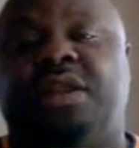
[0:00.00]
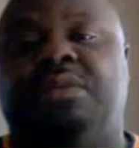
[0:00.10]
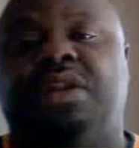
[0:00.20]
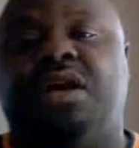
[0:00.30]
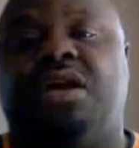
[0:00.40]

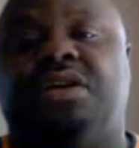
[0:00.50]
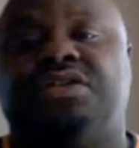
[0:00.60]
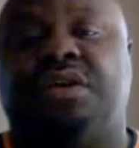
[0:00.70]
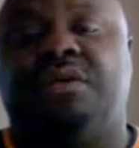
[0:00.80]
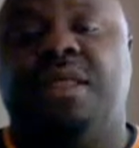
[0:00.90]

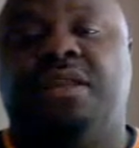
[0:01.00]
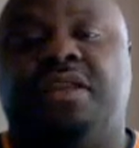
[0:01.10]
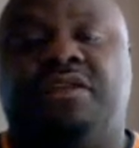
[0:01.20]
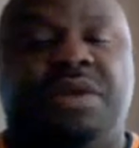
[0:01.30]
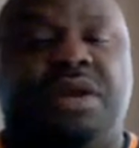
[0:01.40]

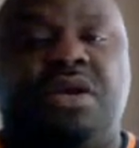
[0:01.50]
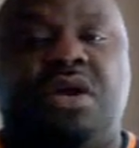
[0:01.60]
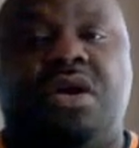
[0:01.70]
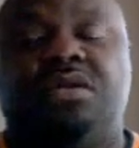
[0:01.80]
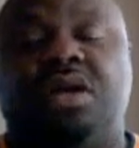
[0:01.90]

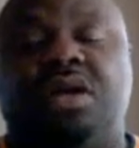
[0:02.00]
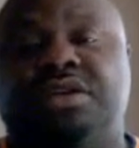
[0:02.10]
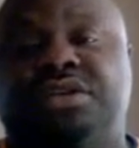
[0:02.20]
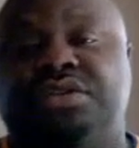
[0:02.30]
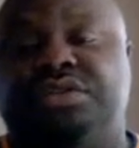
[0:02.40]

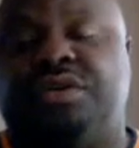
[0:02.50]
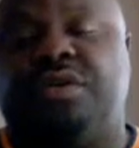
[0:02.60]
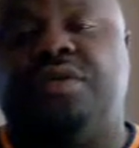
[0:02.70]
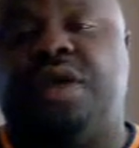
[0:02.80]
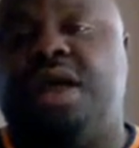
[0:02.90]
205-492-3425, or send me an
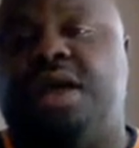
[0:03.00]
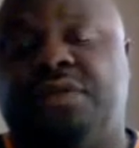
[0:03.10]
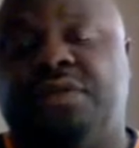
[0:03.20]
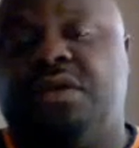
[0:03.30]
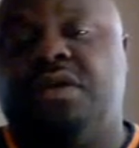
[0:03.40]
email.
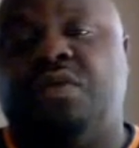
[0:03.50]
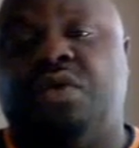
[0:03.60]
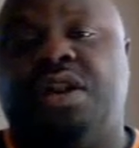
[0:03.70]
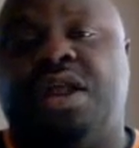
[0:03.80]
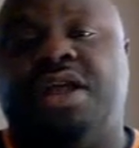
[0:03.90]
Thanks
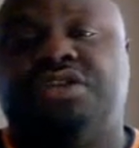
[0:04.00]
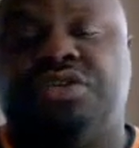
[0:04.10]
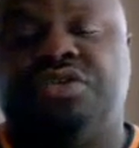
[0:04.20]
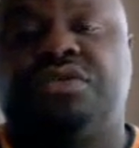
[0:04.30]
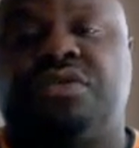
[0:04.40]
and have a great day.